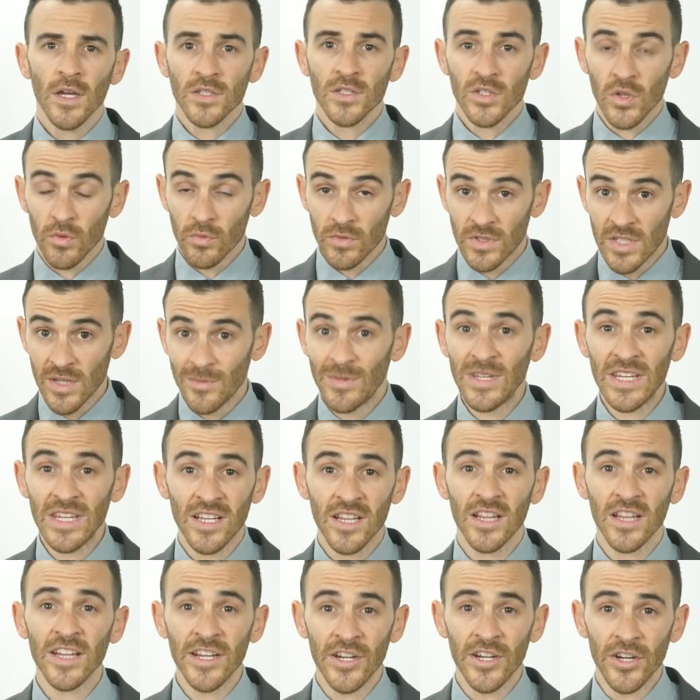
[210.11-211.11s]
So to be
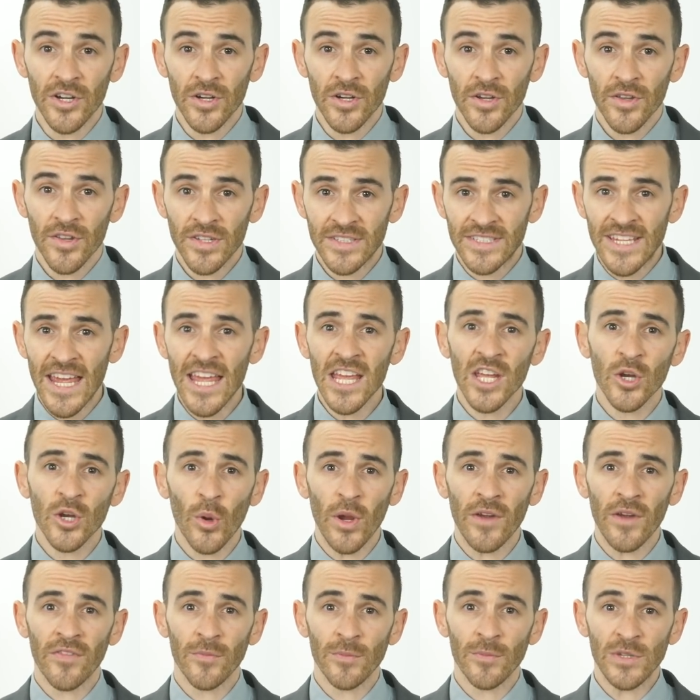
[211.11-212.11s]
clear, the
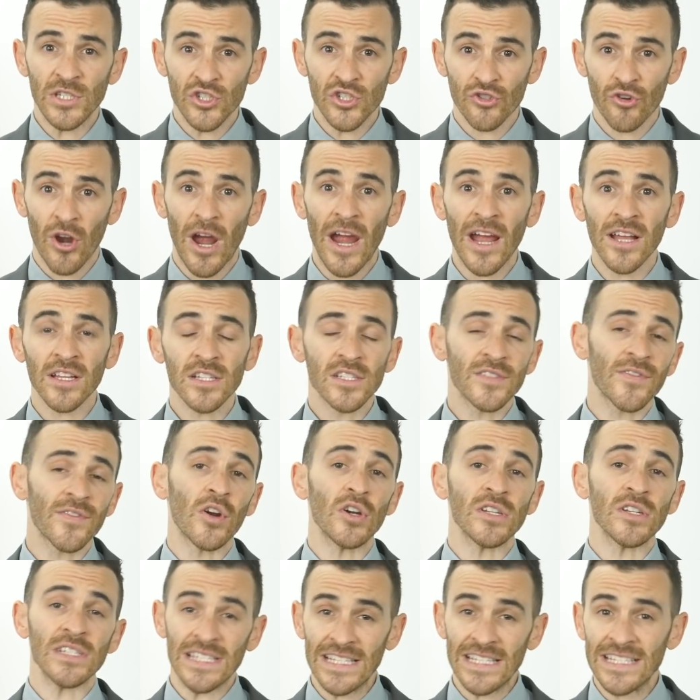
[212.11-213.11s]
takeaway from this trial, as
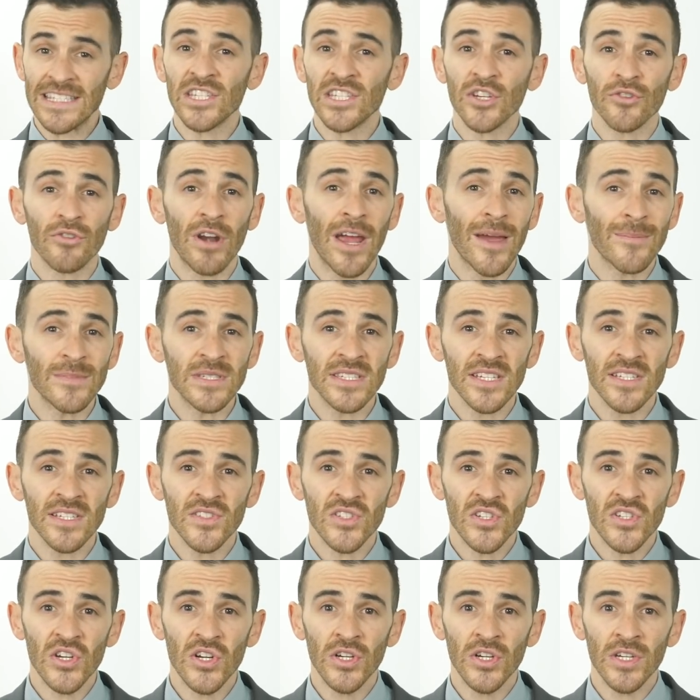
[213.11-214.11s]
far as Lindsey Graham is
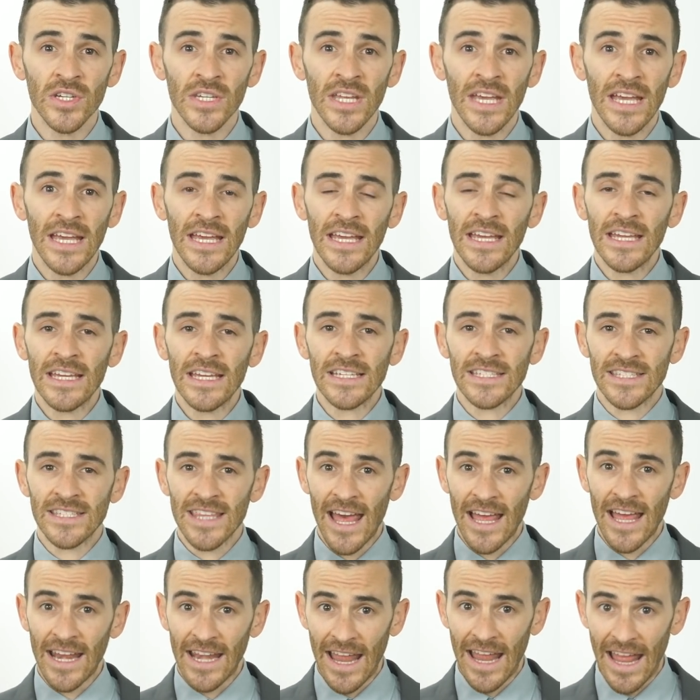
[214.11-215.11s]
concerned, is
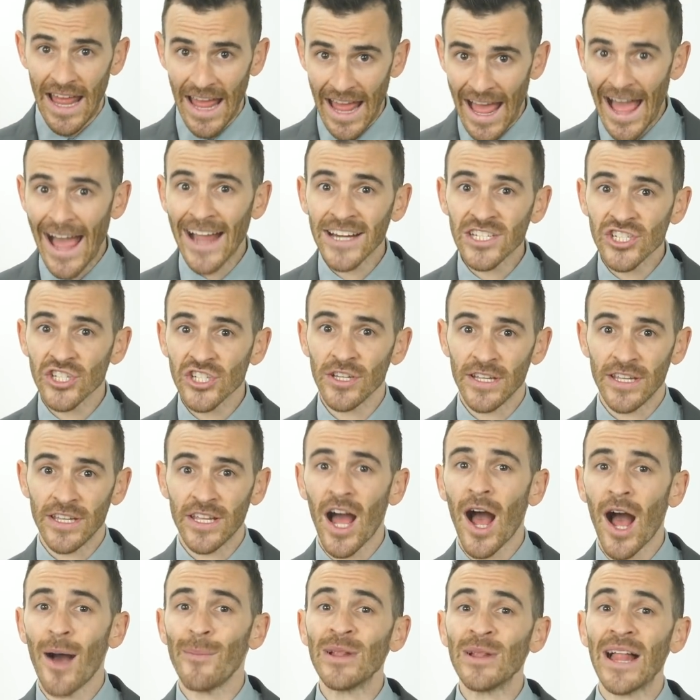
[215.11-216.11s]
that actually
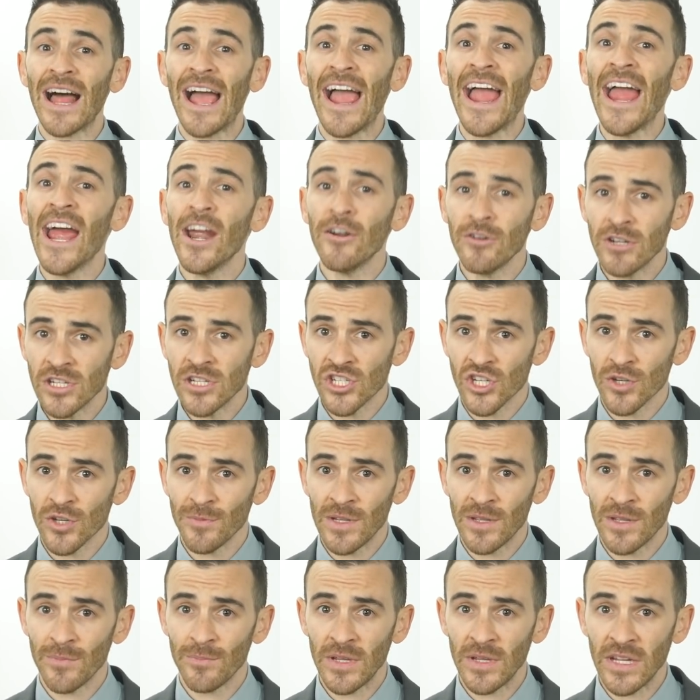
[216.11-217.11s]
Kamala Harris should
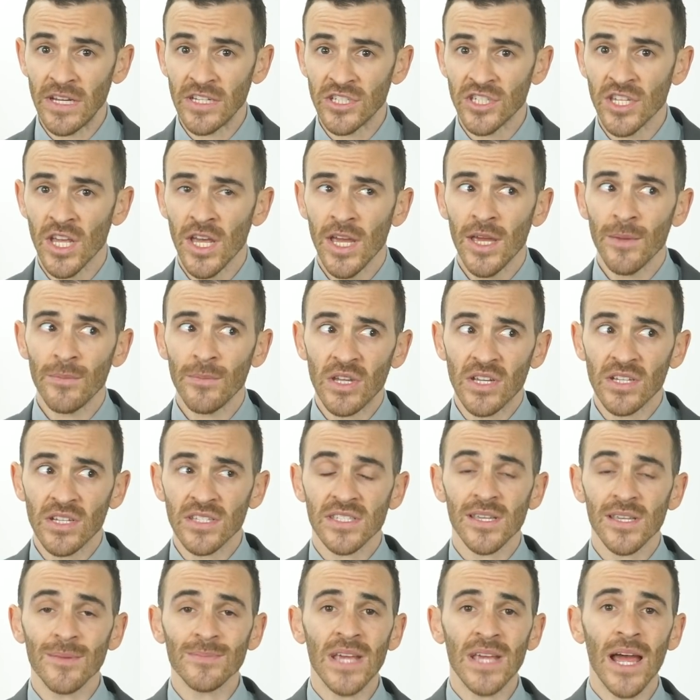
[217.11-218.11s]
be impeached,
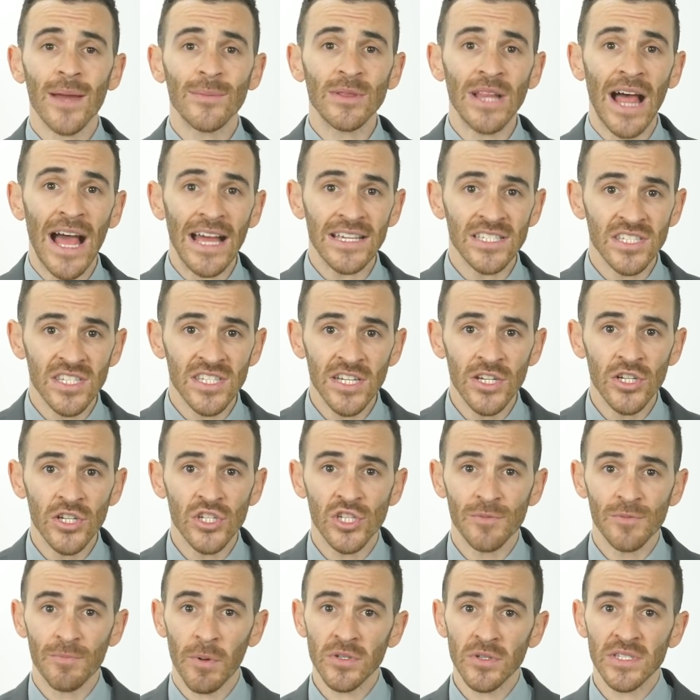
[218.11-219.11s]
because sometime last year
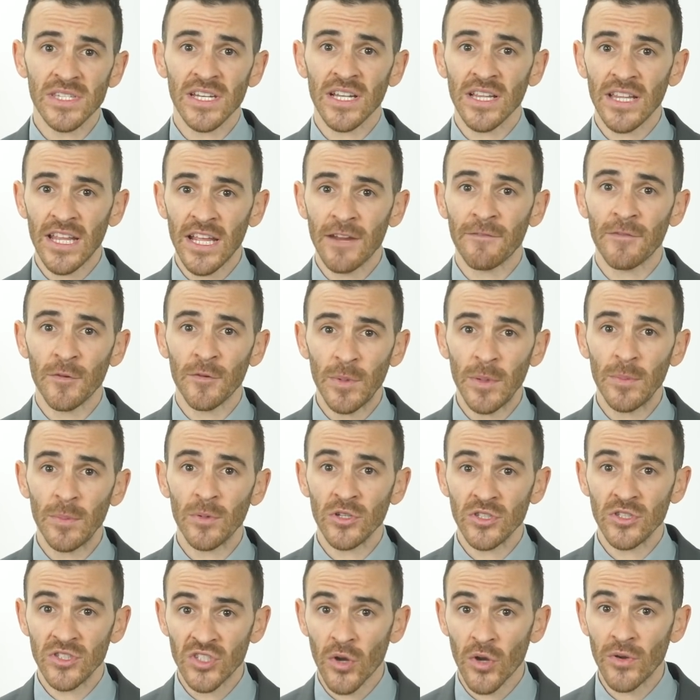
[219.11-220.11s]
she posted a link for
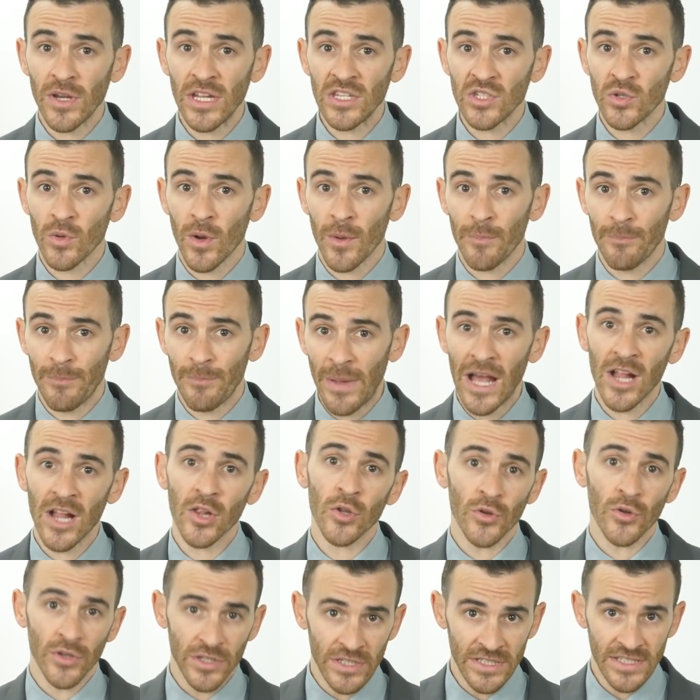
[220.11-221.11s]
people to donate to a
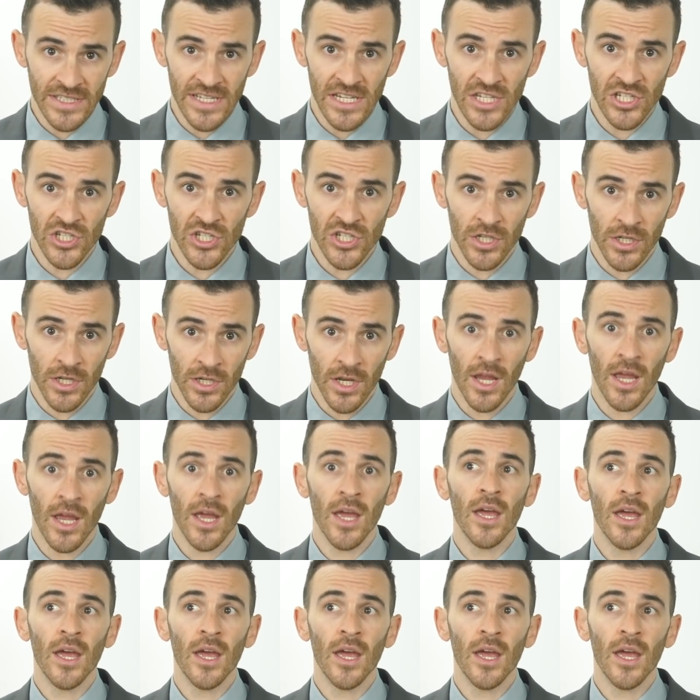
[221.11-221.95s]
bail organization.